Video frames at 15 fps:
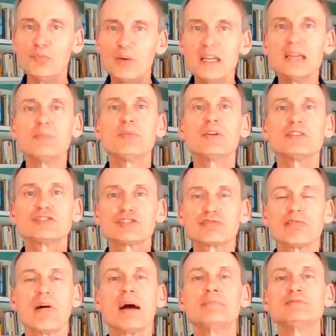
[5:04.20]
people
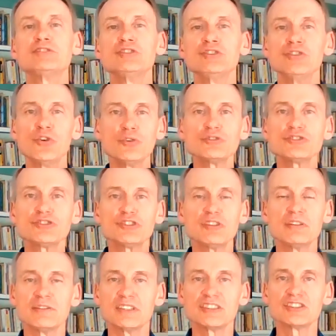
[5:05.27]
ascribe to your
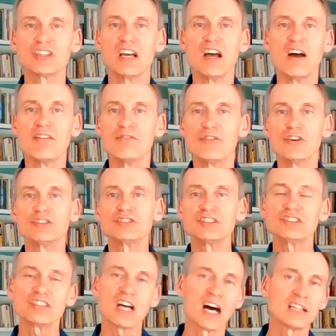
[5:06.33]
service
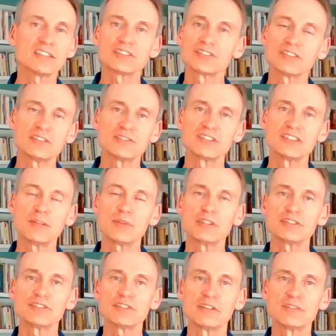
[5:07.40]
versus other
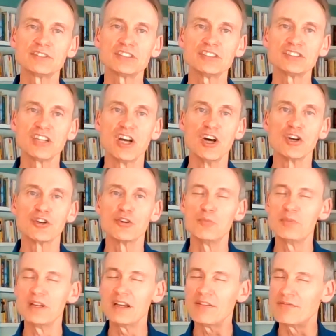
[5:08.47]
similar services could
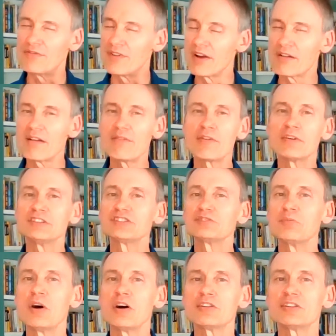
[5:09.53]
be a very, very
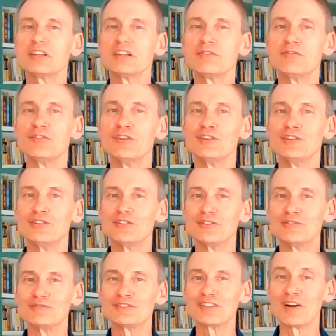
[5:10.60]
smart thing for you to
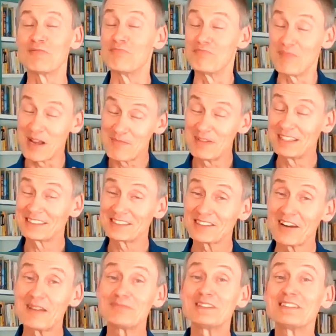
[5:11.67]
do. So maybe it's
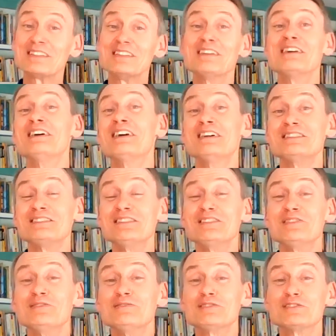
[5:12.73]
time to
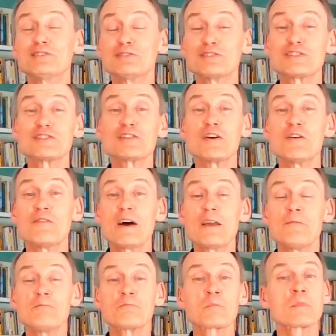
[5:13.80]
do a
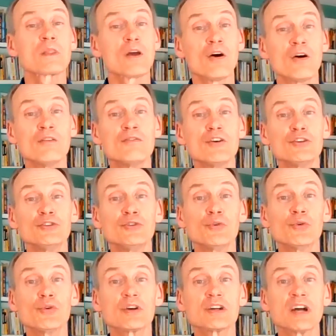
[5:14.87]
survey of
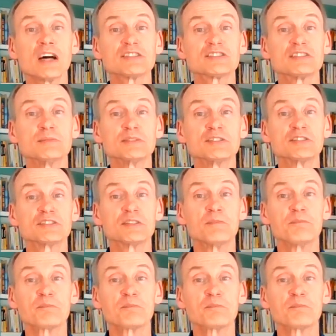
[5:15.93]
your customers.